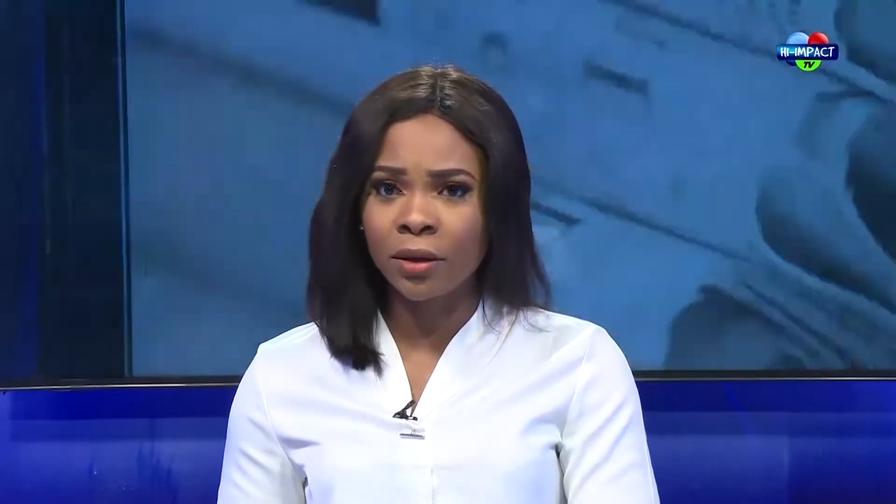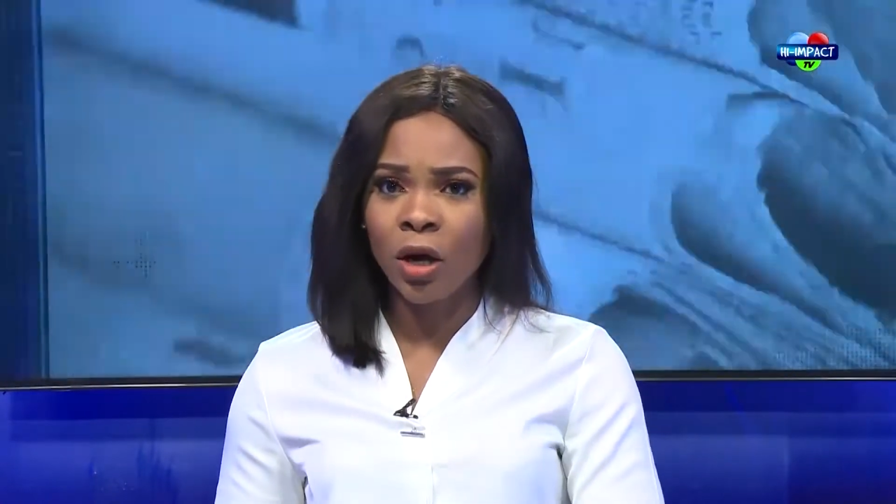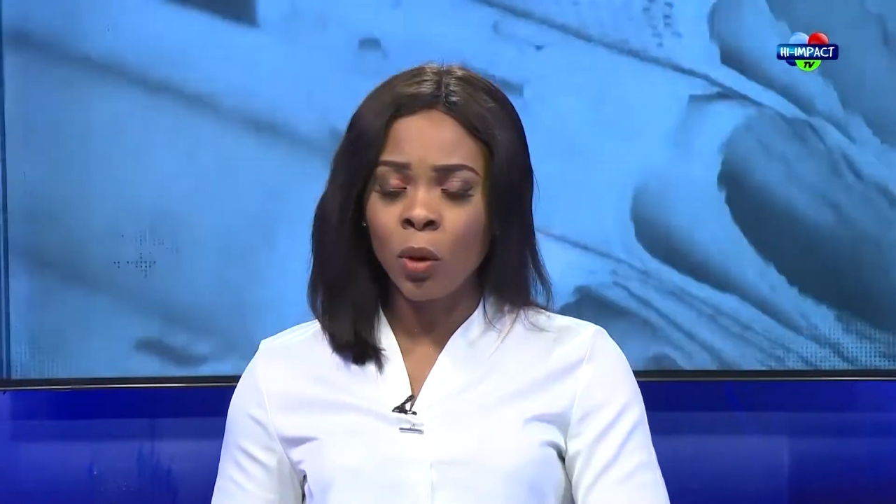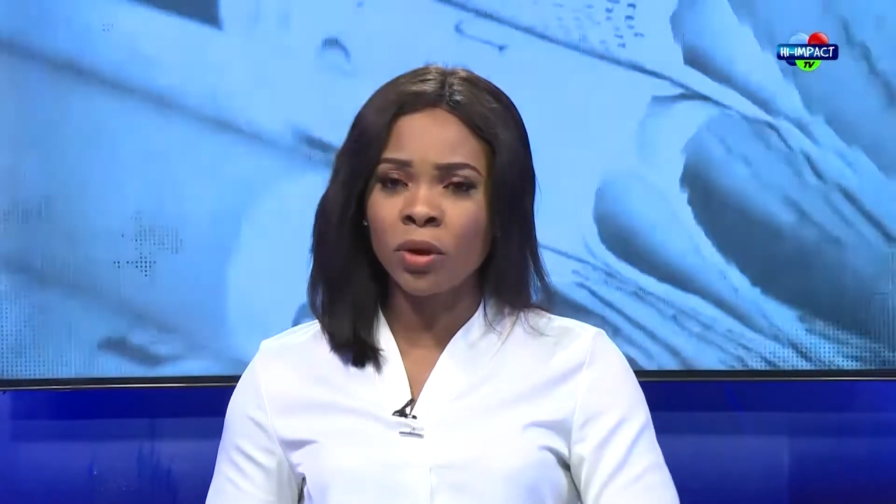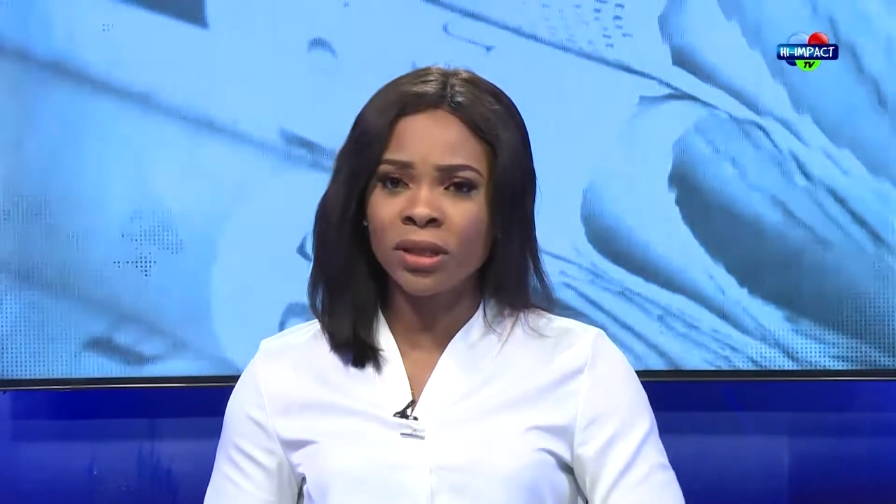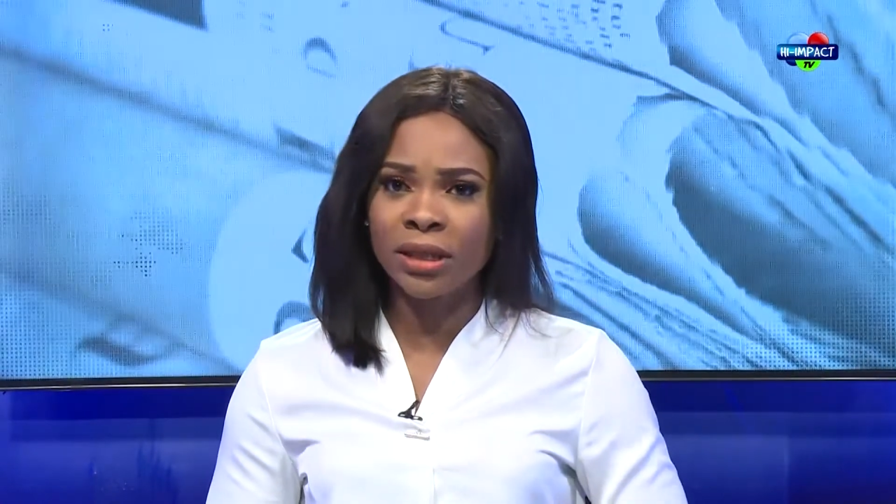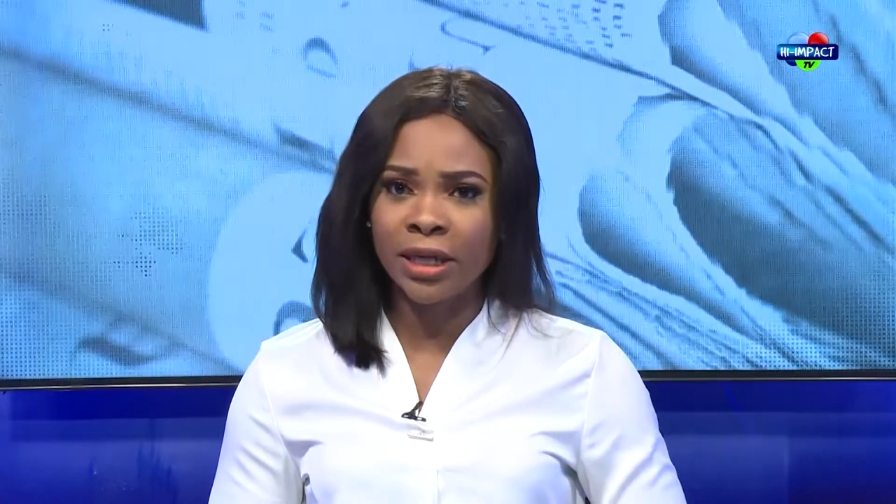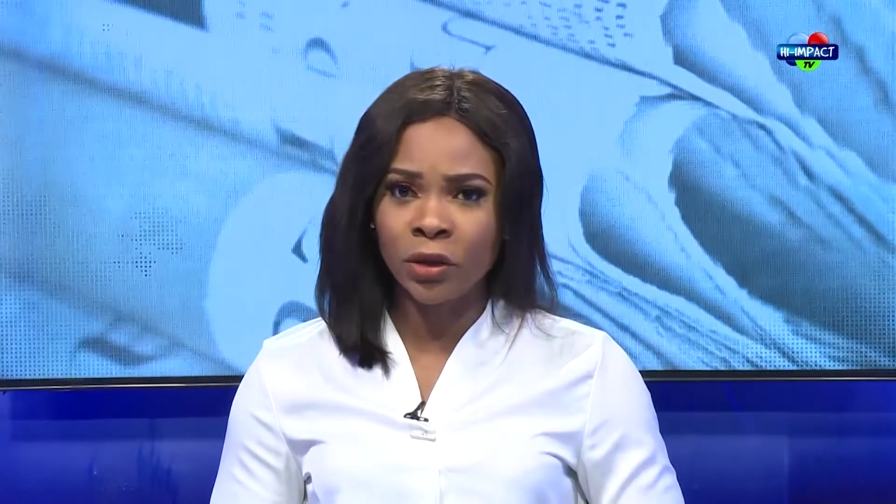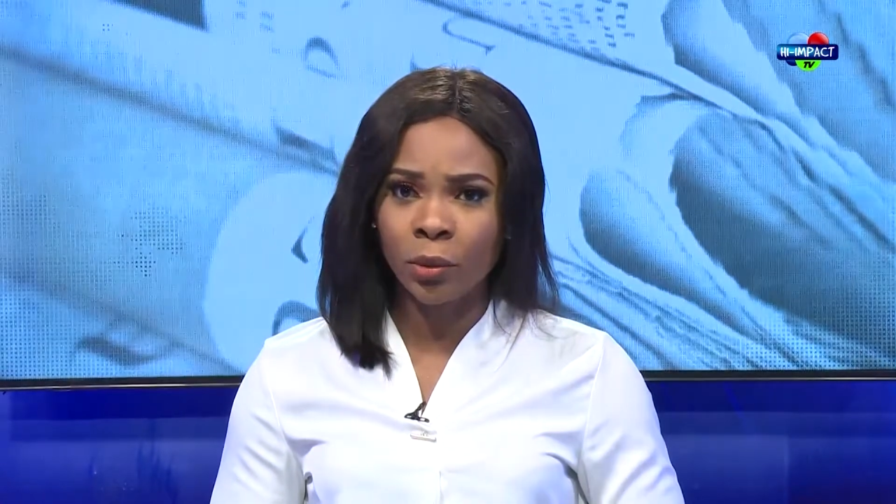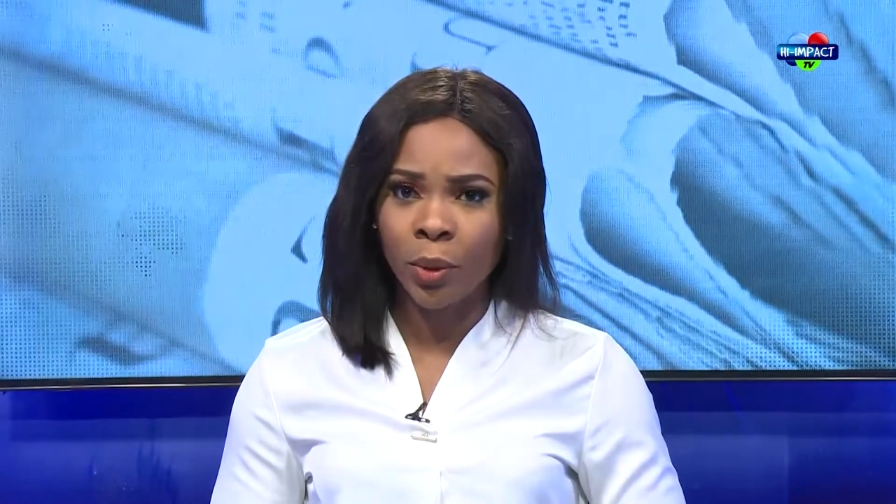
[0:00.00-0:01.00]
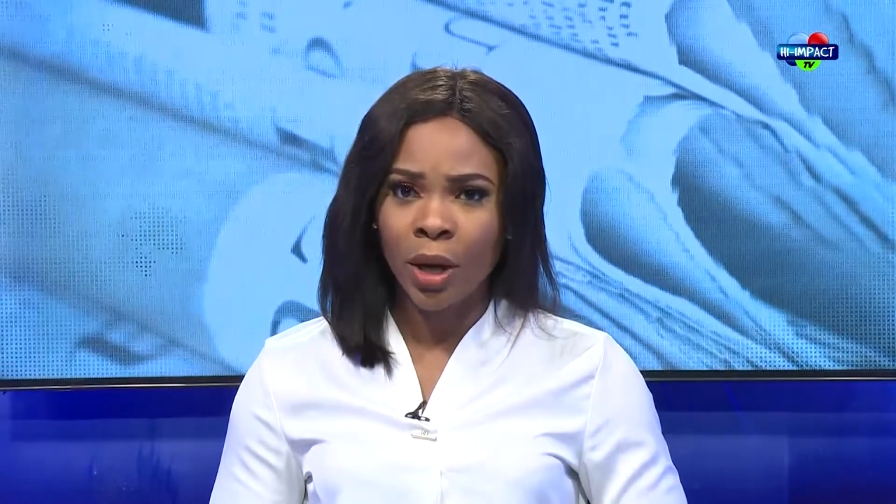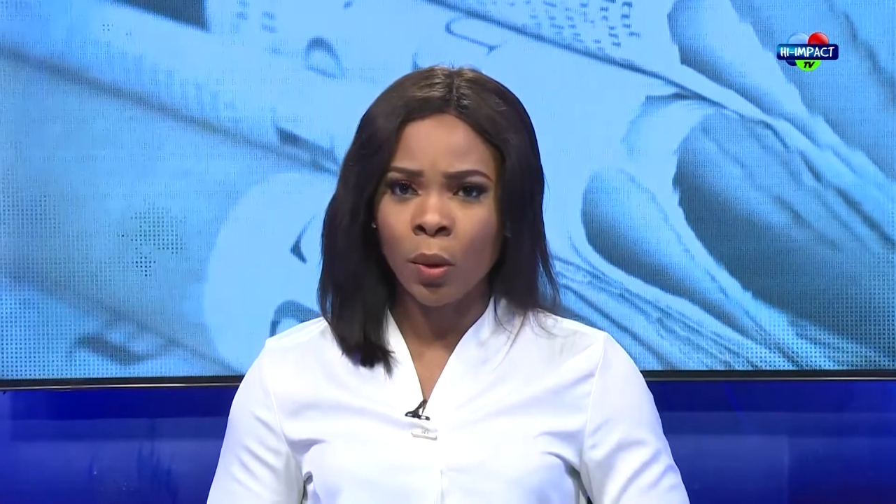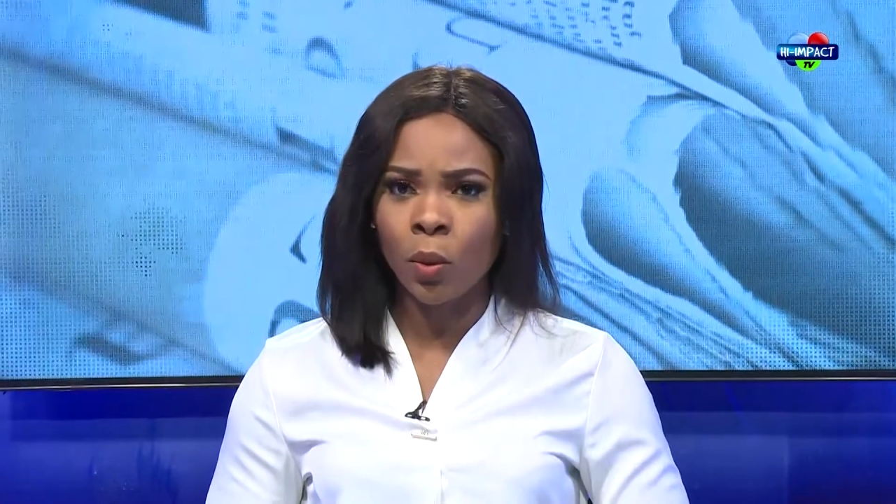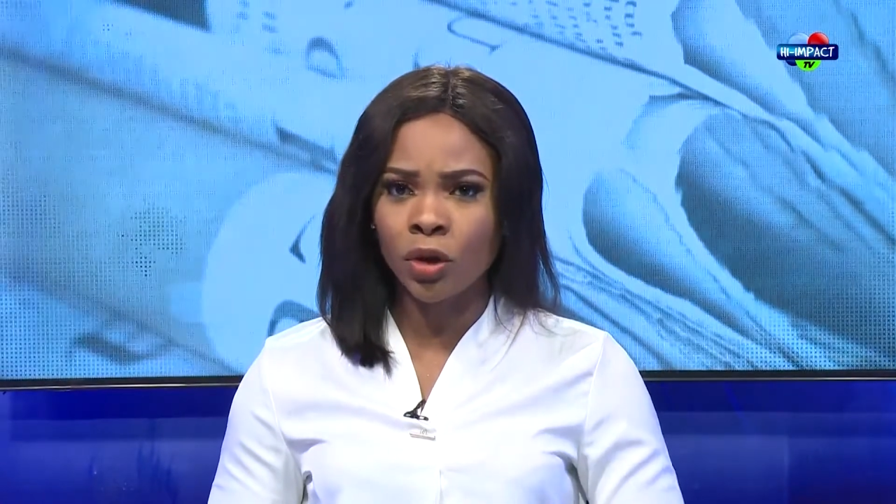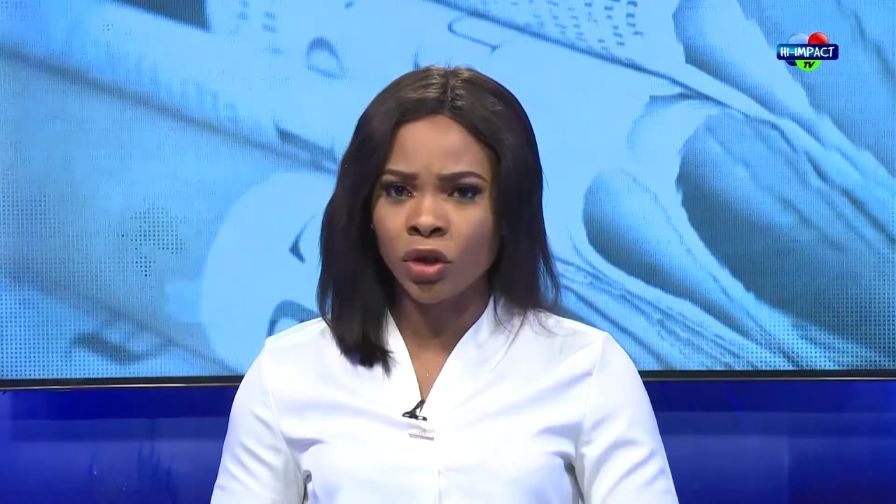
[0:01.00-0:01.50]
was set up.
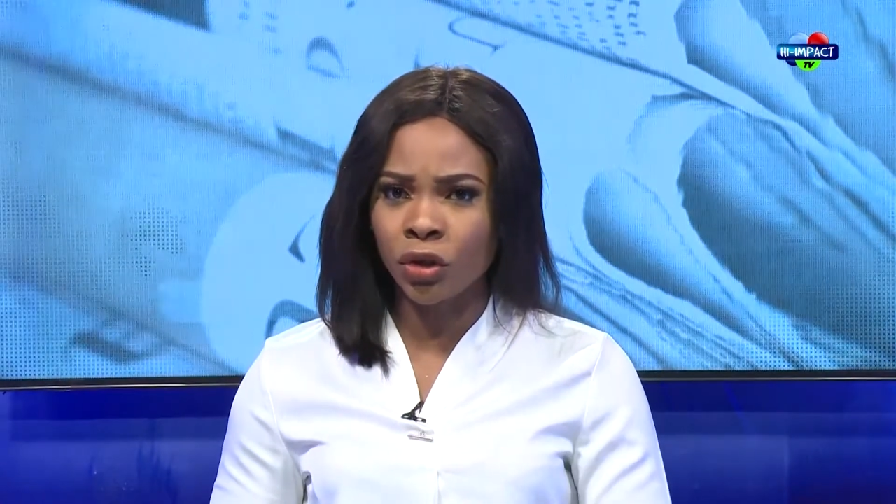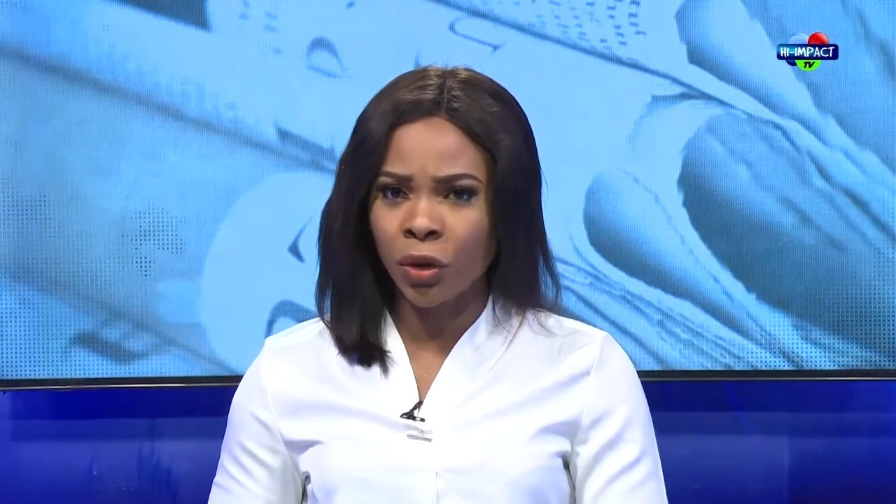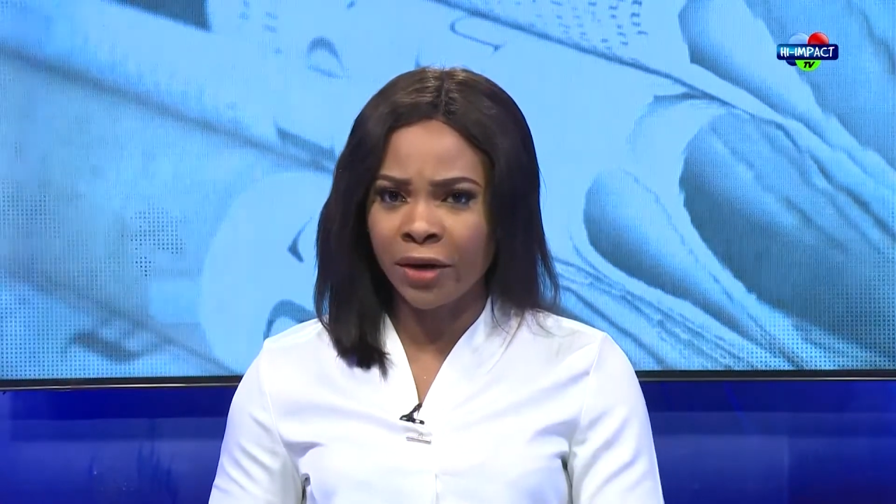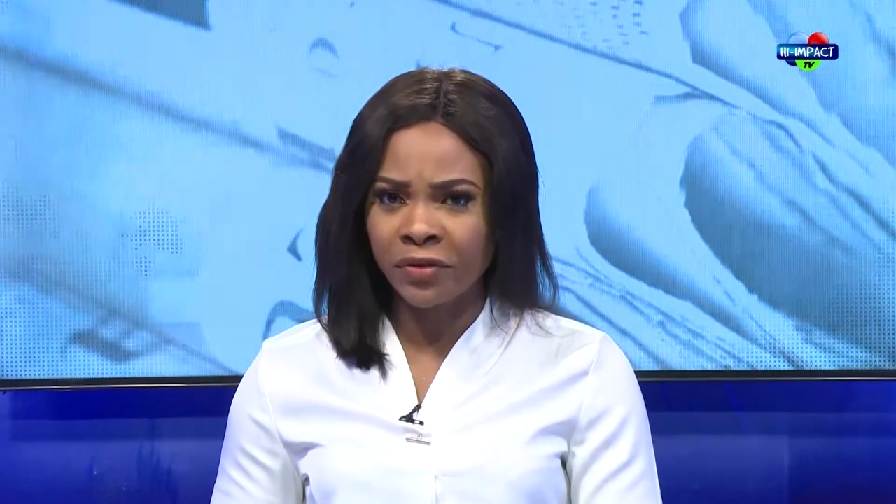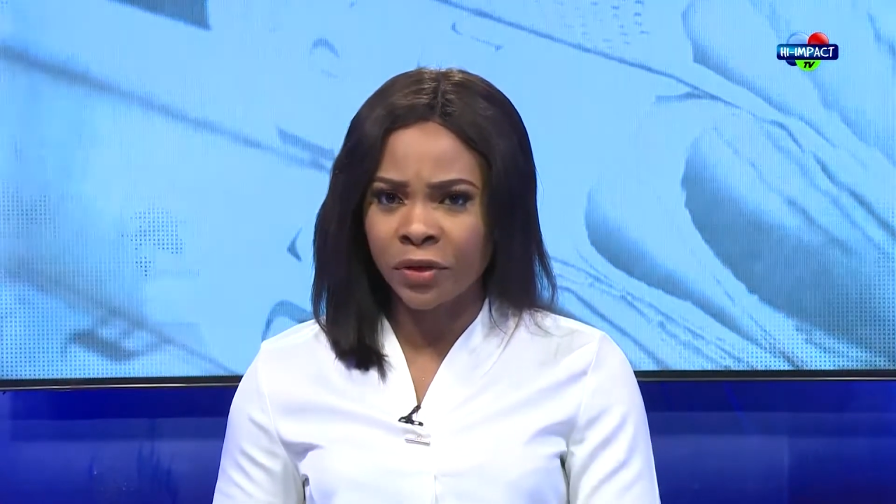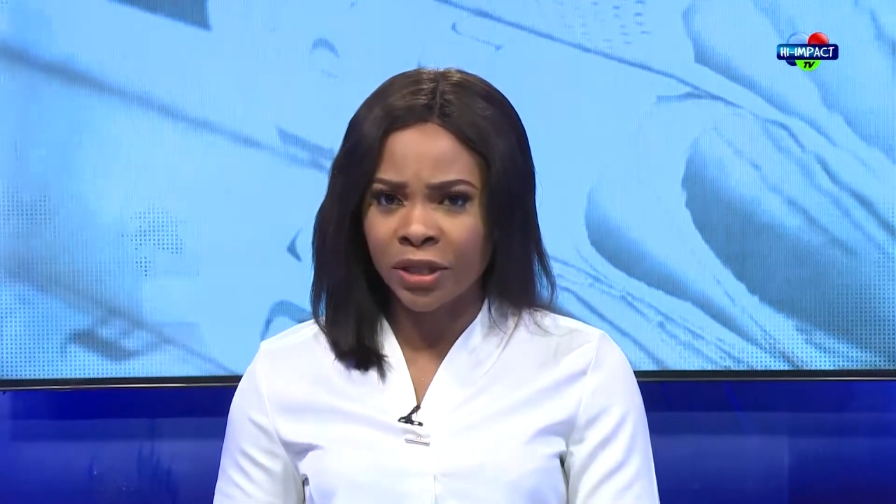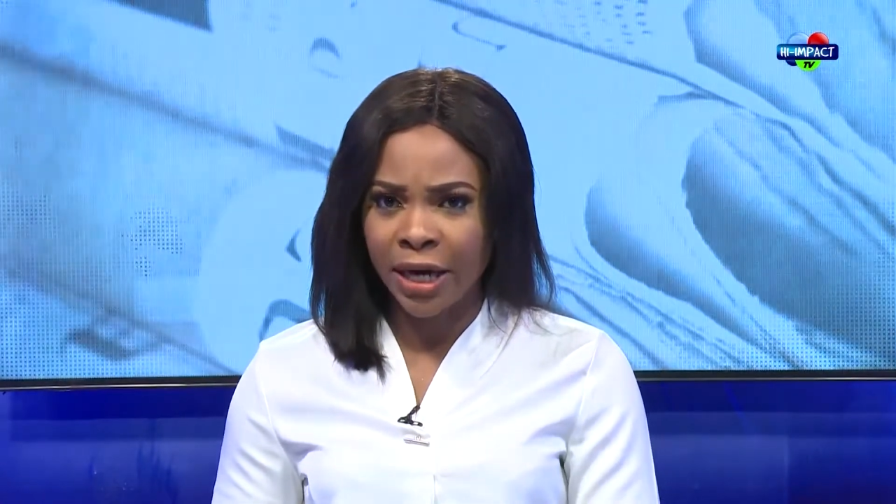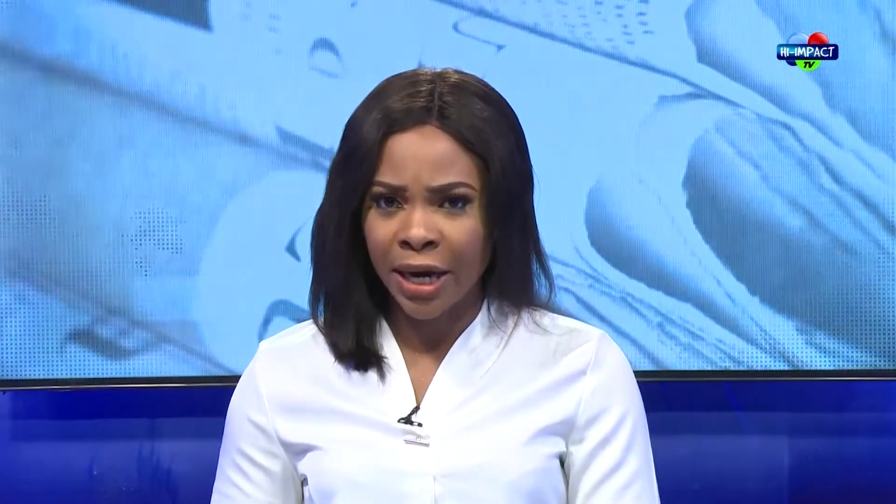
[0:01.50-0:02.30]
What do you have to say?